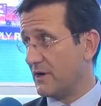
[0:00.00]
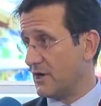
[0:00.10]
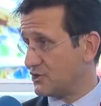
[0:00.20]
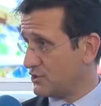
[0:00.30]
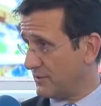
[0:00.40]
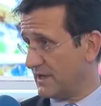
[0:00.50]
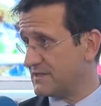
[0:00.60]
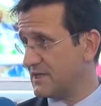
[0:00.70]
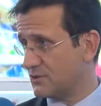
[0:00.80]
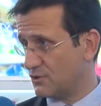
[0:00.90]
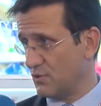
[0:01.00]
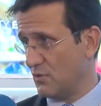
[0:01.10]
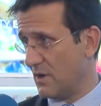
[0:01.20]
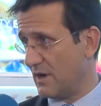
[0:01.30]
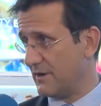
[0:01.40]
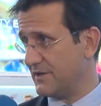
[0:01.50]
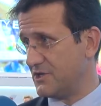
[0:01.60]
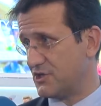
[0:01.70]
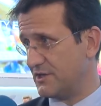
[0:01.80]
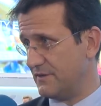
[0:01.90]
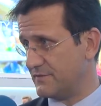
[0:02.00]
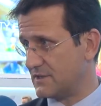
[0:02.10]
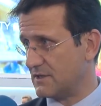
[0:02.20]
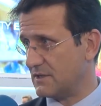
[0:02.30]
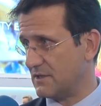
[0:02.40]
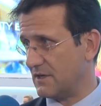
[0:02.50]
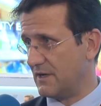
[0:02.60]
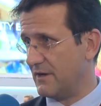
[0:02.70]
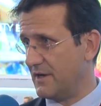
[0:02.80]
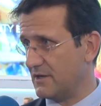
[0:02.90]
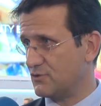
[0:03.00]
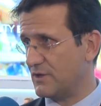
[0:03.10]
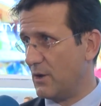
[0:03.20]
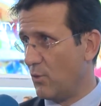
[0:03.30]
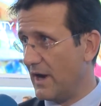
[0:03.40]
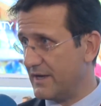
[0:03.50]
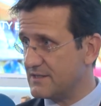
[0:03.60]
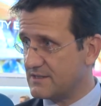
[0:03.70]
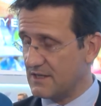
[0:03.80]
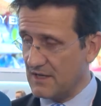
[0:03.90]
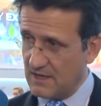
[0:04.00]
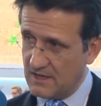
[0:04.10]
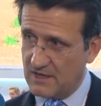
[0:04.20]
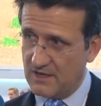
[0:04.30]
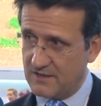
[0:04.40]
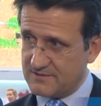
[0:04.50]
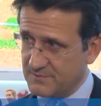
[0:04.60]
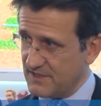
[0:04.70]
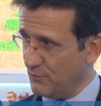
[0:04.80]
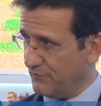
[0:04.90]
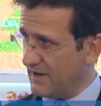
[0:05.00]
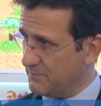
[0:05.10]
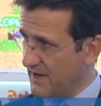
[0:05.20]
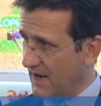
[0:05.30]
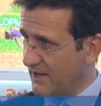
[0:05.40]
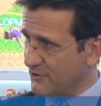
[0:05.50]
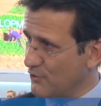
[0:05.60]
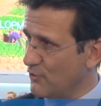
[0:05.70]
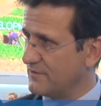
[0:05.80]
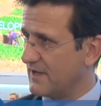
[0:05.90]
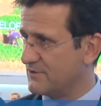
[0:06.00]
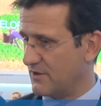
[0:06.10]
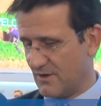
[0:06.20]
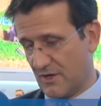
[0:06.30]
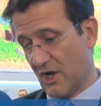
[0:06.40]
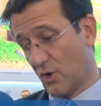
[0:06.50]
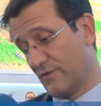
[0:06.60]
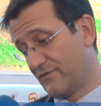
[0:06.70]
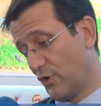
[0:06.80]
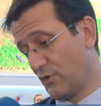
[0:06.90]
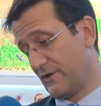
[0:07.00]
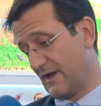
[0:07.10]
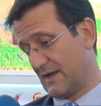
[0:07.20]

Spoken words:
are showcasing two initiatives here today. One is something you find behind you that we've called